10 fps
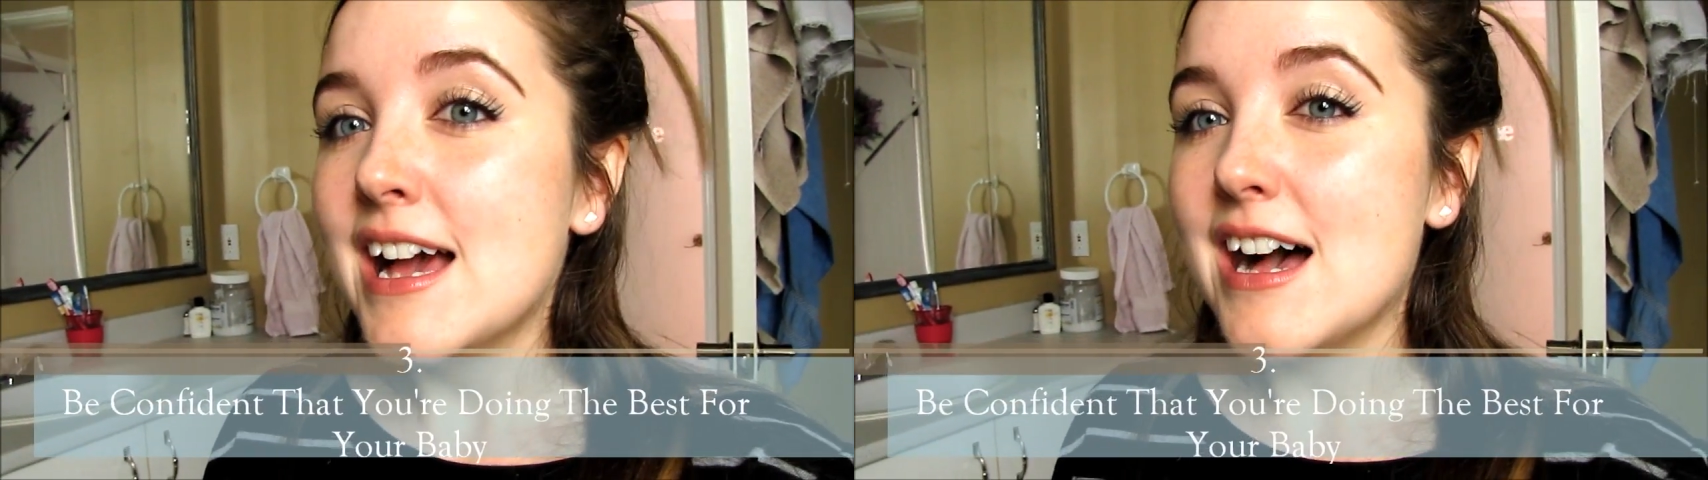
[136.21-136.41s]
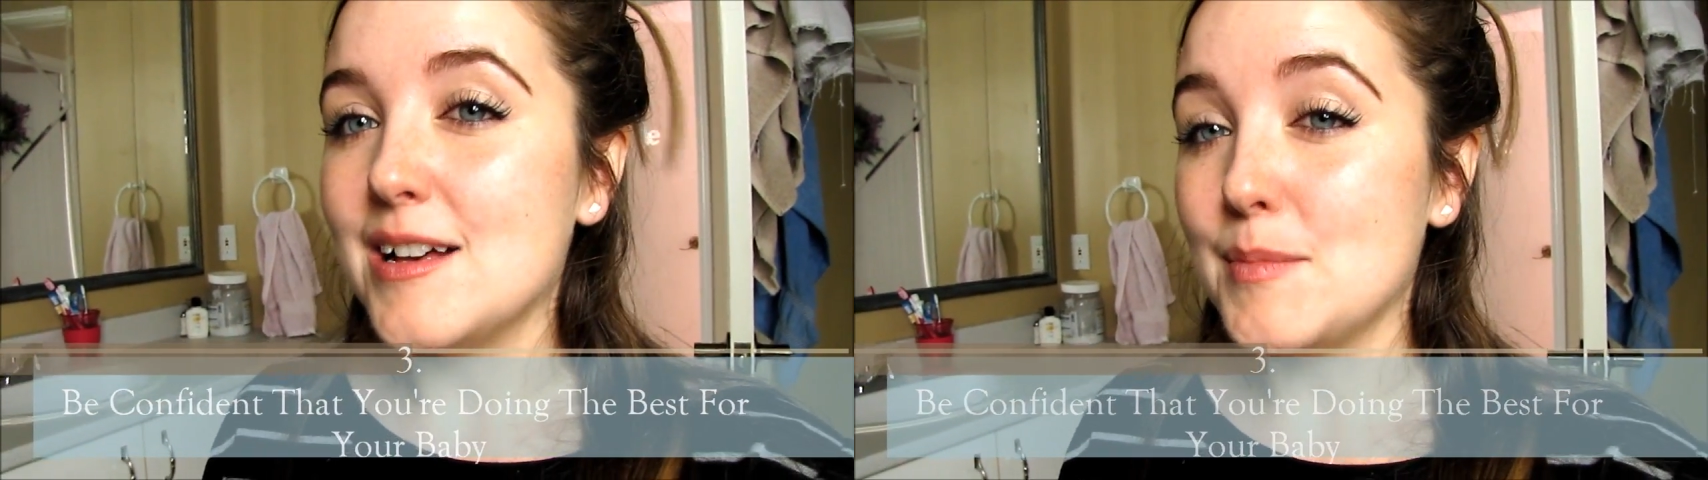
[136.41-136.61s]

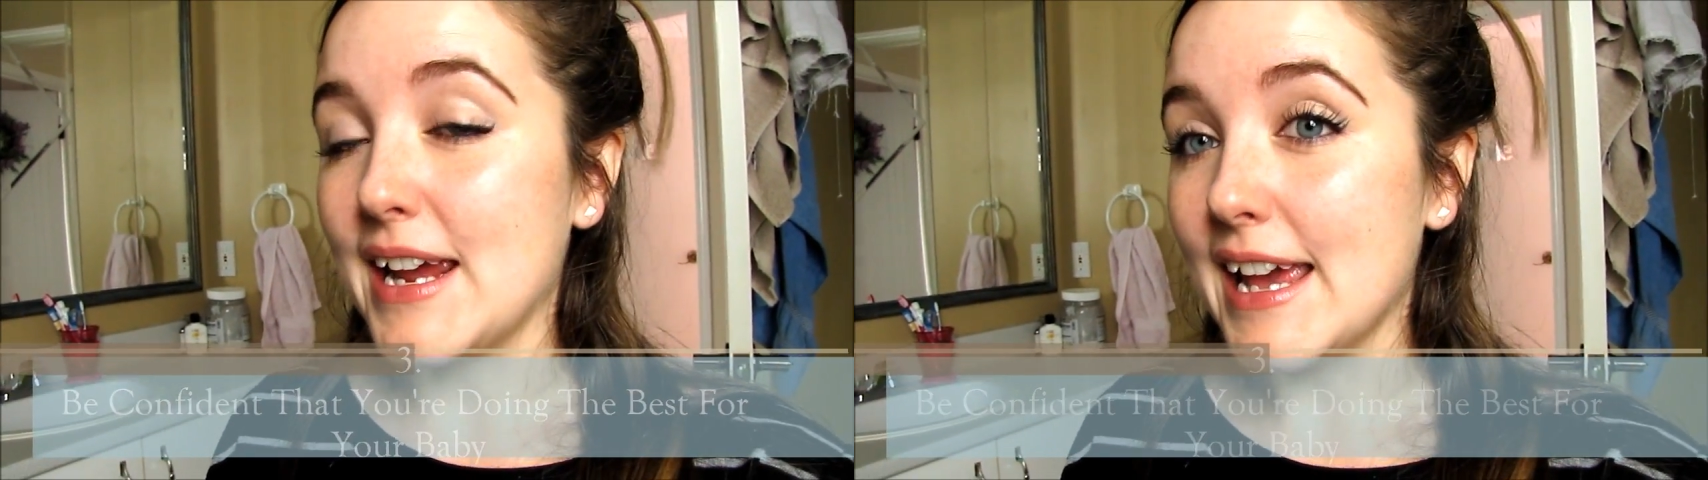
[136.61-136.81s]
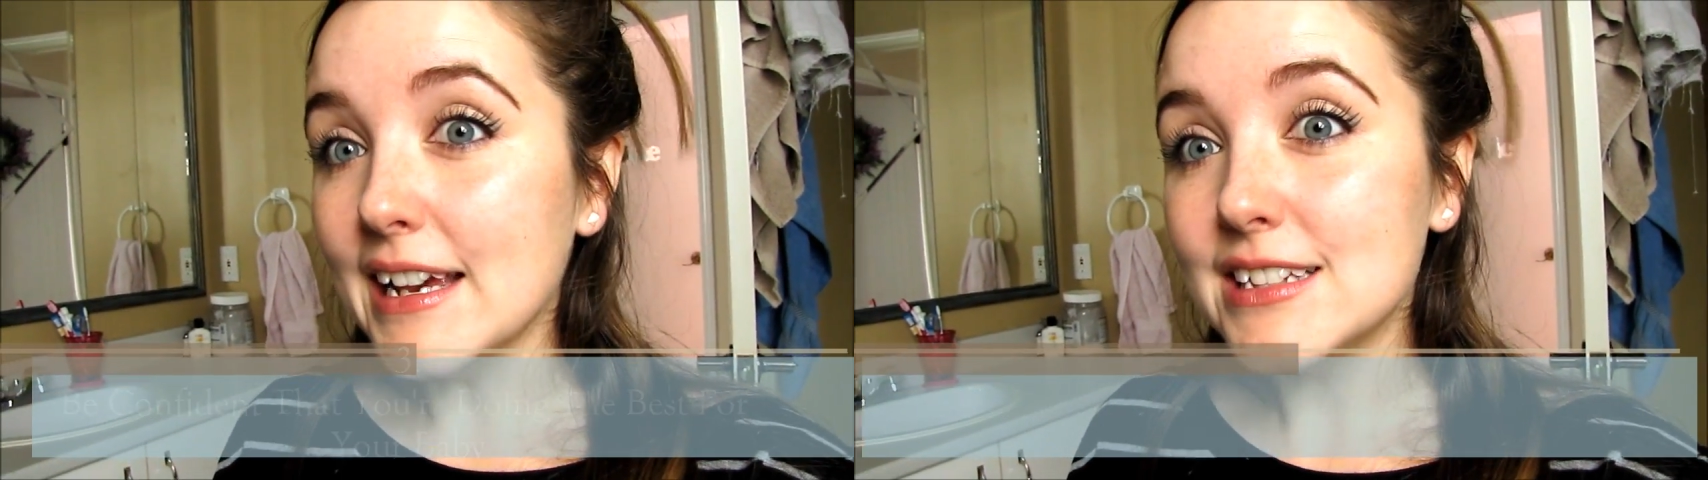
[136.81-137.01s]
My
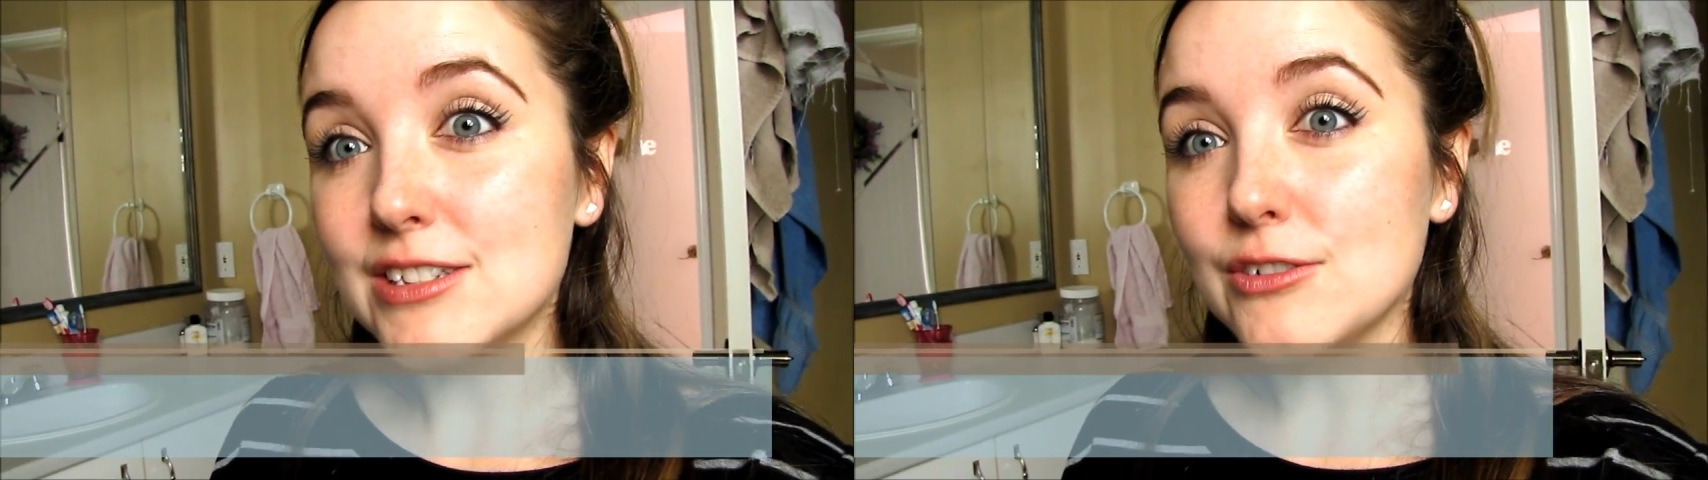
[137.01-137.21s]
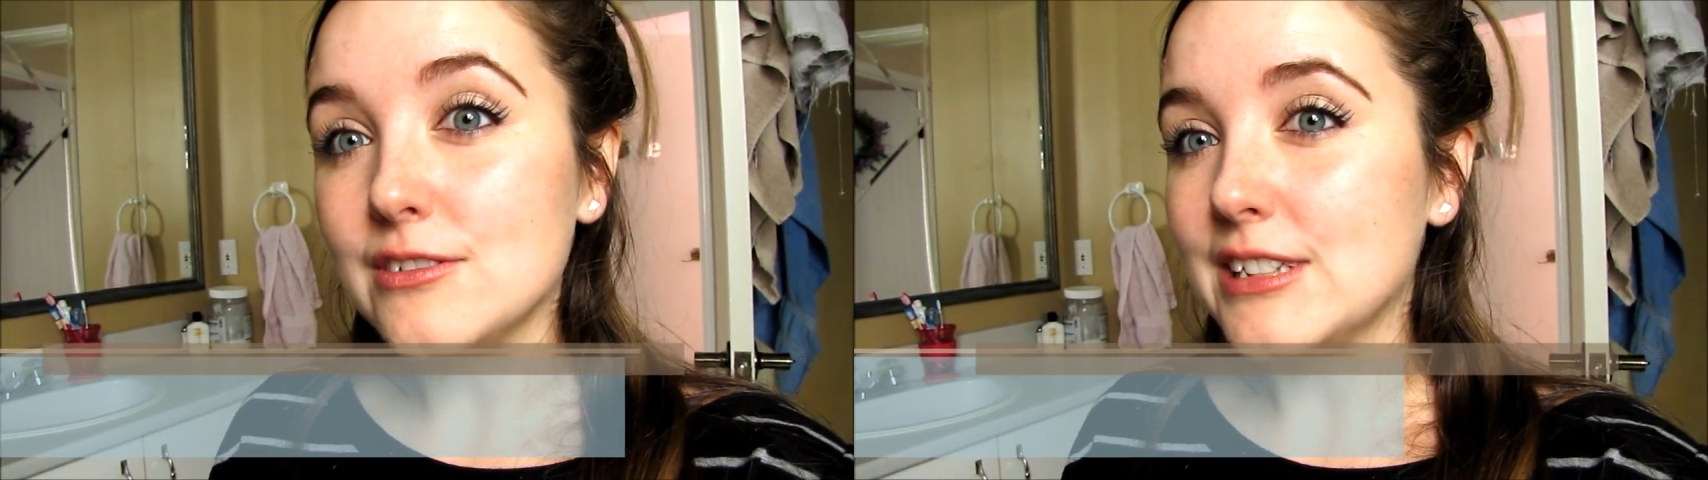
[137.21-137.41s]
ex
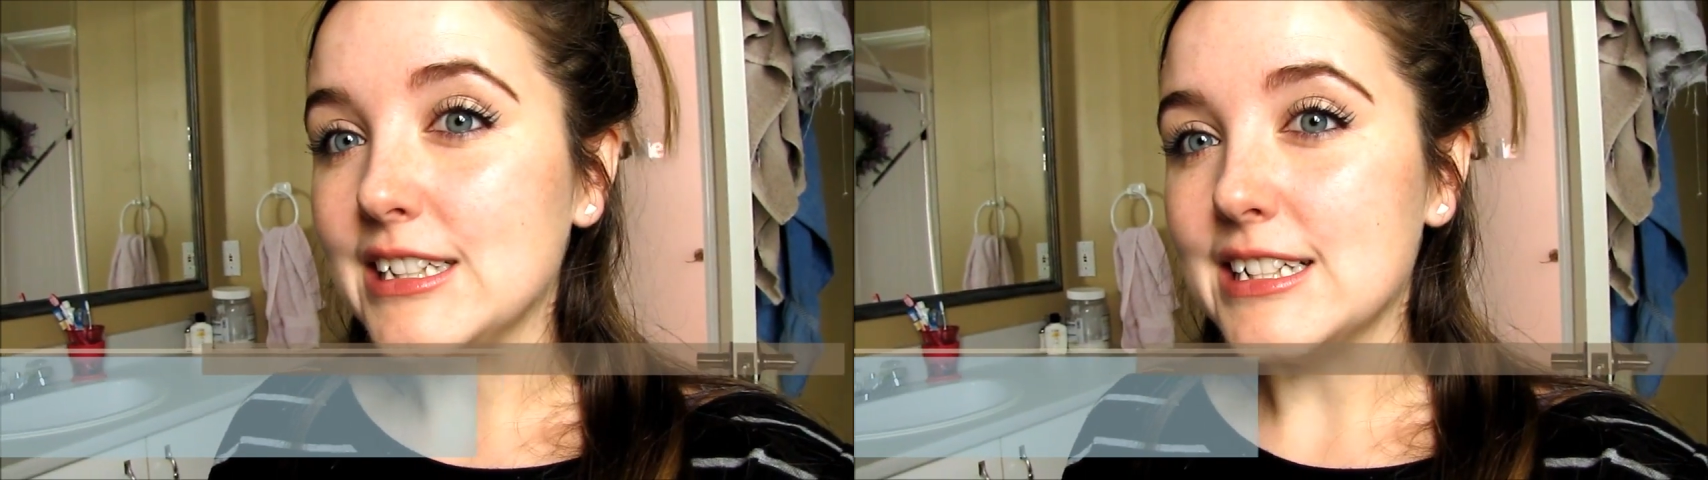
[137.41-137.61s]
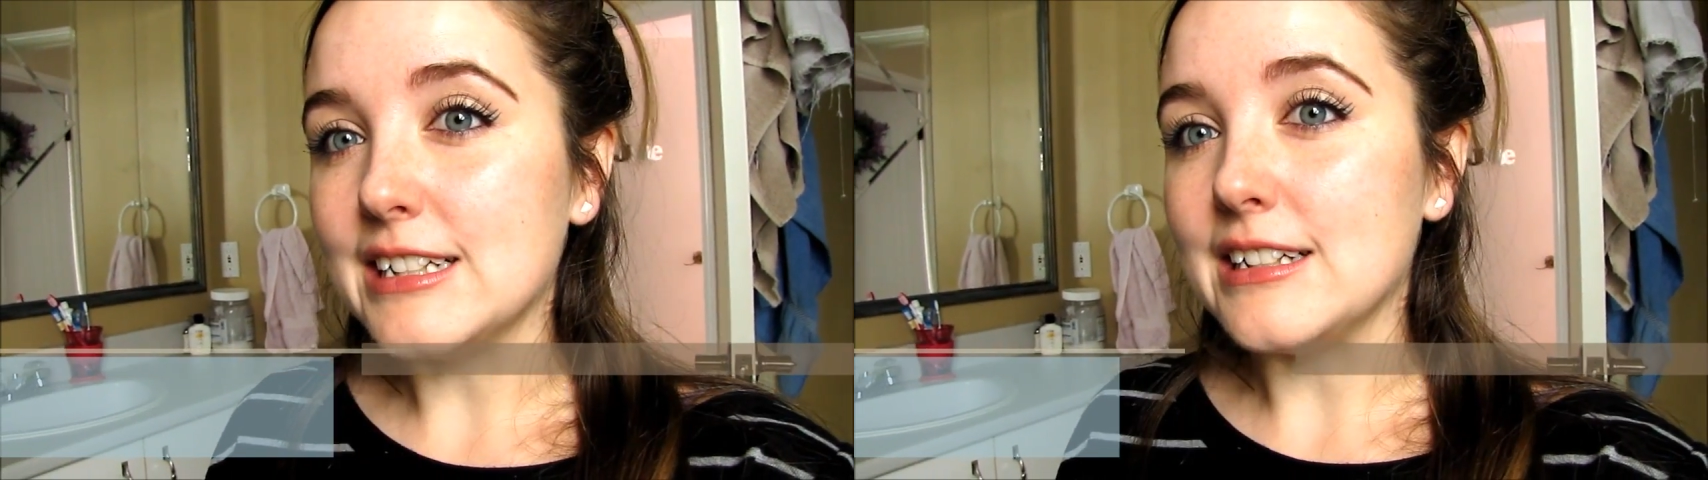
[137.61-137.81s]
certainly
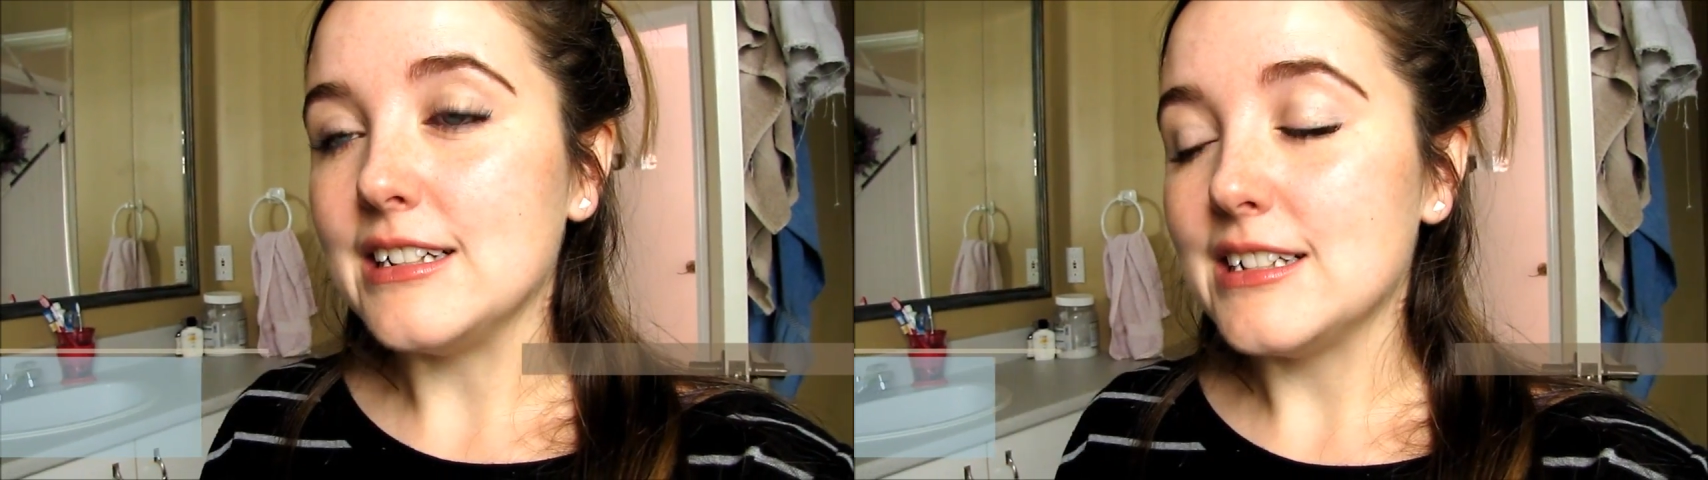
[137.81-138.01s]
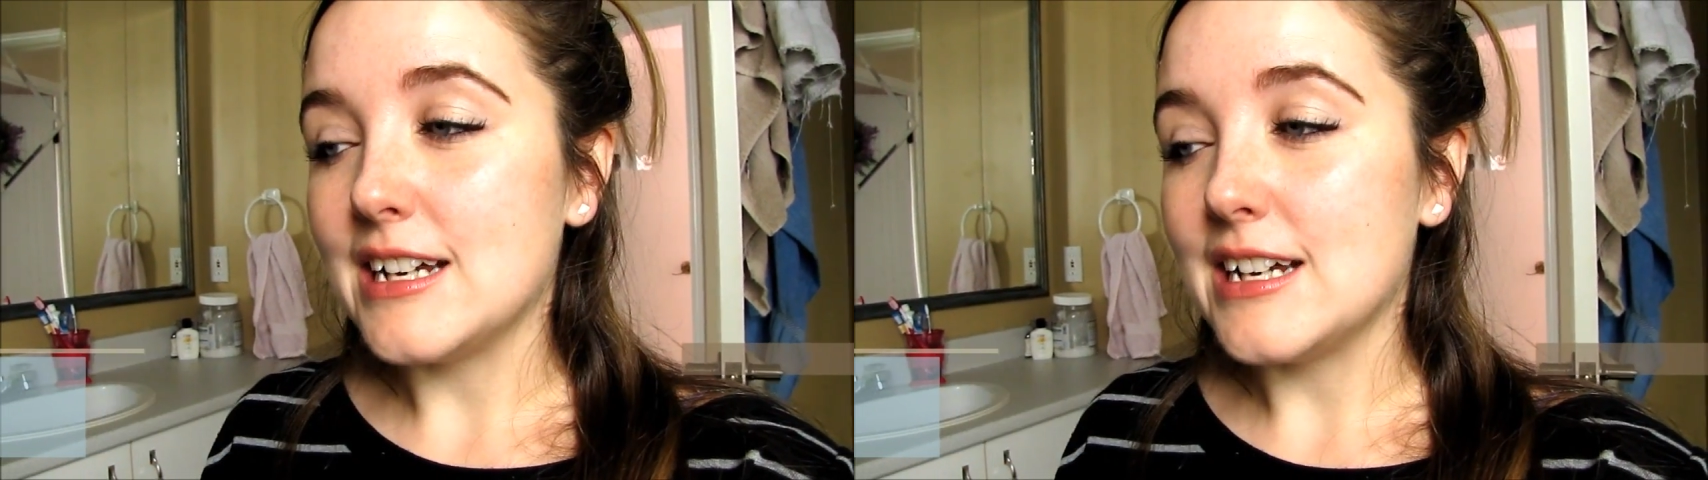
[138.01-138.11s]
didn't.